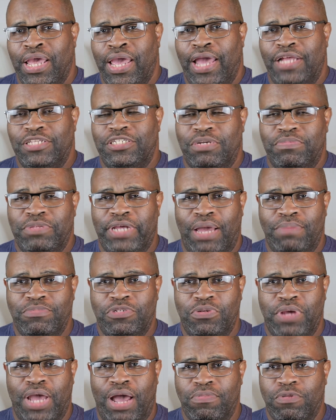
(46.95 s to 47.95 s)
And sometimes
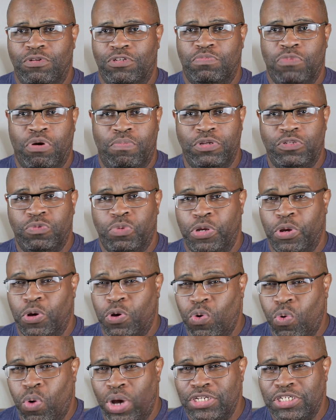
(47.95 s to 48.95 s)
you have those moments where you're
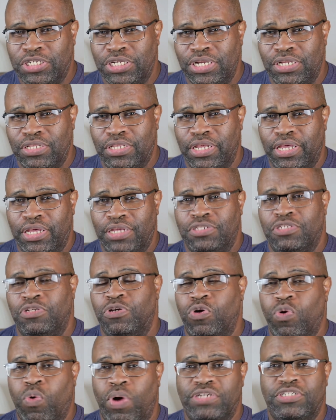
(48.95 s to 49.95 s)
questioning things, and
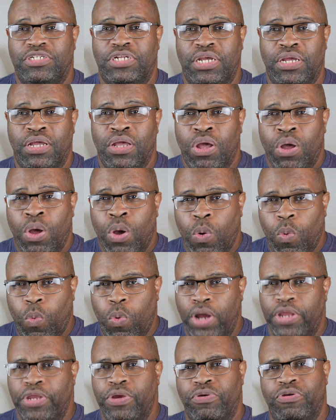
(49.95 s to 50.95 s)
you're questioning
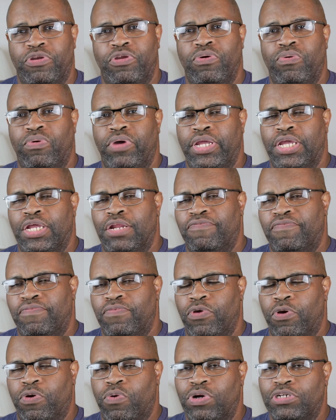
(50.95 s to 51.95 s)
what you're doing, and if
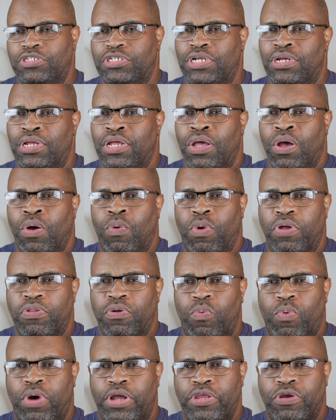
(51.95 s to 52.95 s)
you're questioning whether
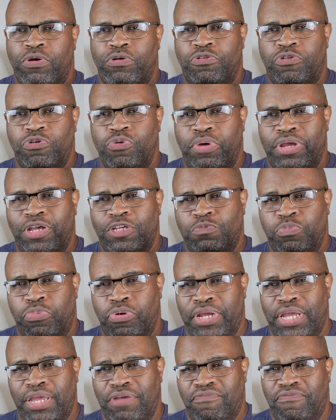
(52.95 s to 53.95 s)
what you're doing is
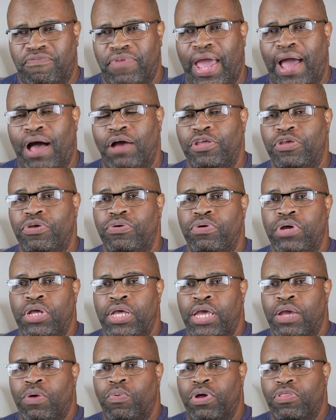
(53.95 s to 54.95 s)
bringing value,
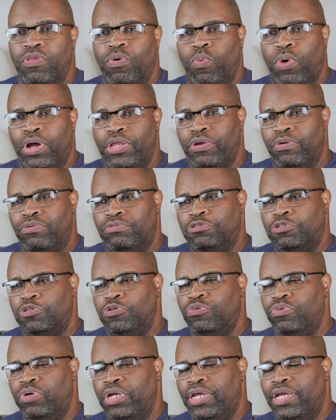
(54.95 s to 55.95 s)
whether what you're
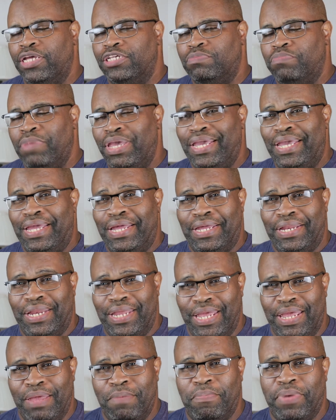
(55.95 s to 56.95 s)
doing is making an
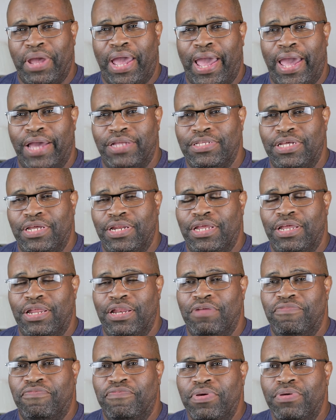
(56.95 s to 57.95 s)
impact, and
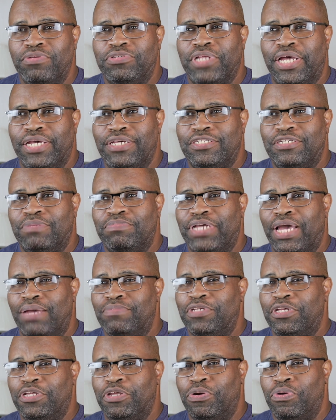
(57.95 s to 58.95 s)
it feels like
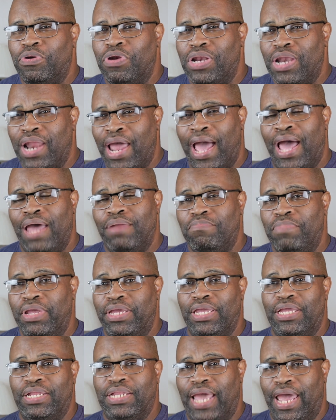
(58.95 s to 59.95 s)
sometimes that you're not
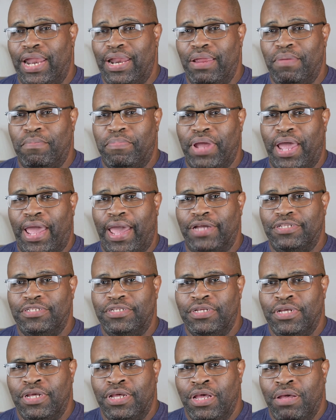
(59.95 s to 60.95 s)
making that impact.
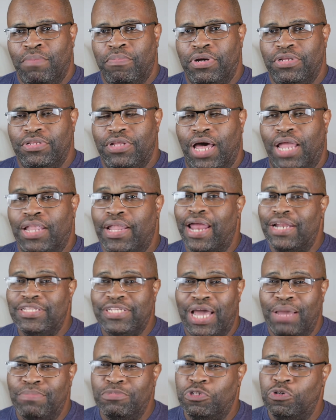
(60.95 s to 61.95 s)
But a of
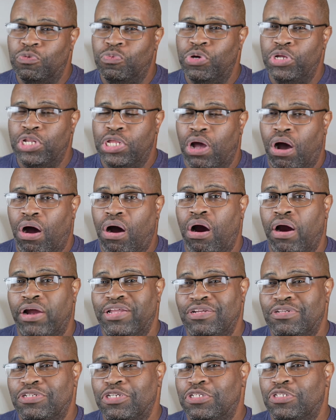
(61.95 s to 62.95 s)
times you really are, and
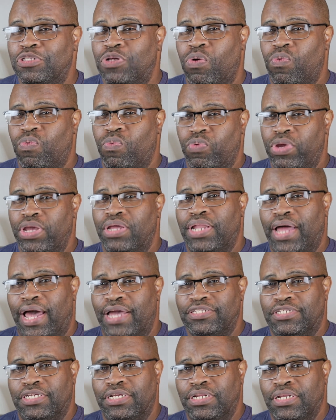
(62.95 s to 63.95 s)
you just don't
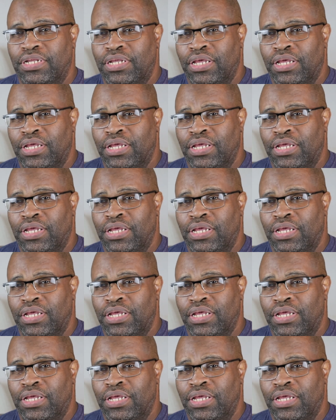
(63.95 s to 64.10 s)
realize it.